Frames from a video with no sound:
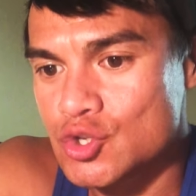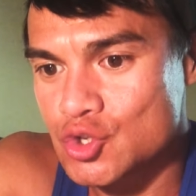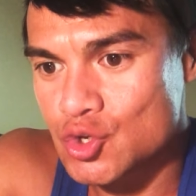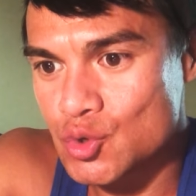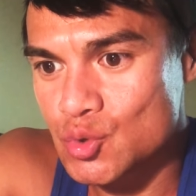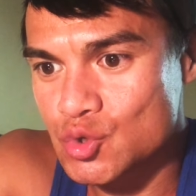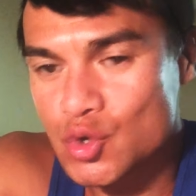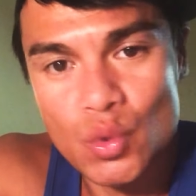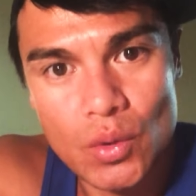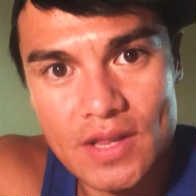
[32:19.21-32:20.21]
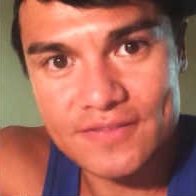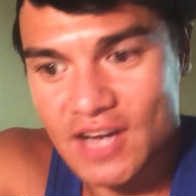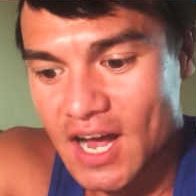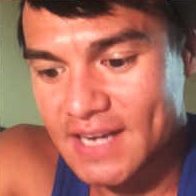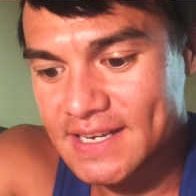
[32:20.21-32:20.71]
to do the will of
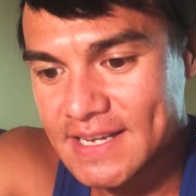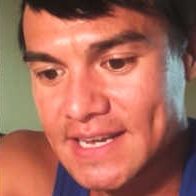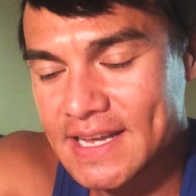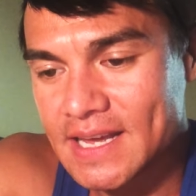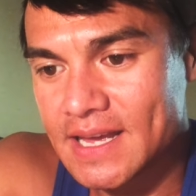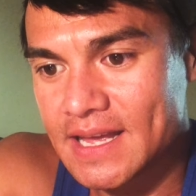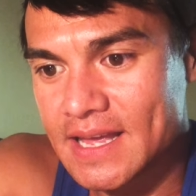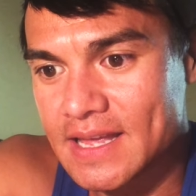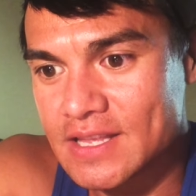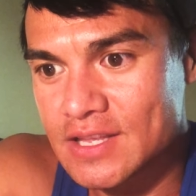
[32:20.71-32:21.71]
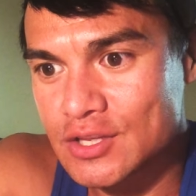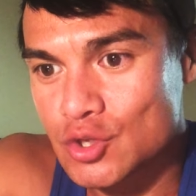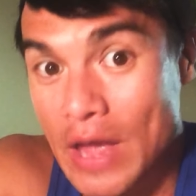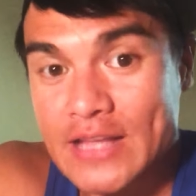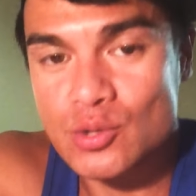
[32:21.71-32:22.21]
God
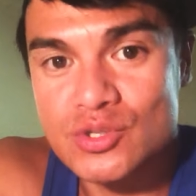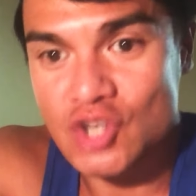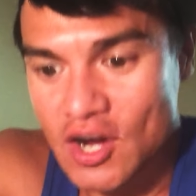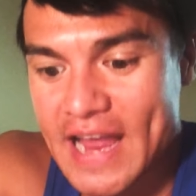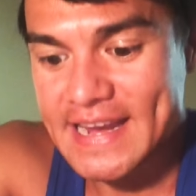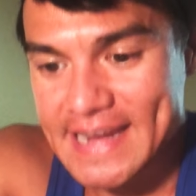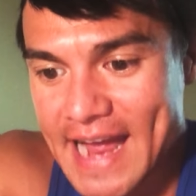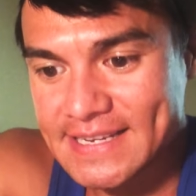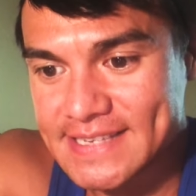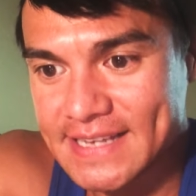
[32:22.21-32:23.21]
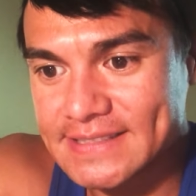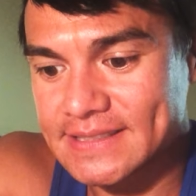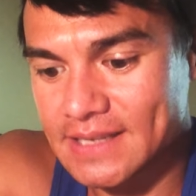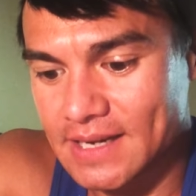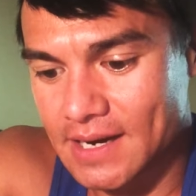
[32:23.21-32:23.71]
to and to start and enact it.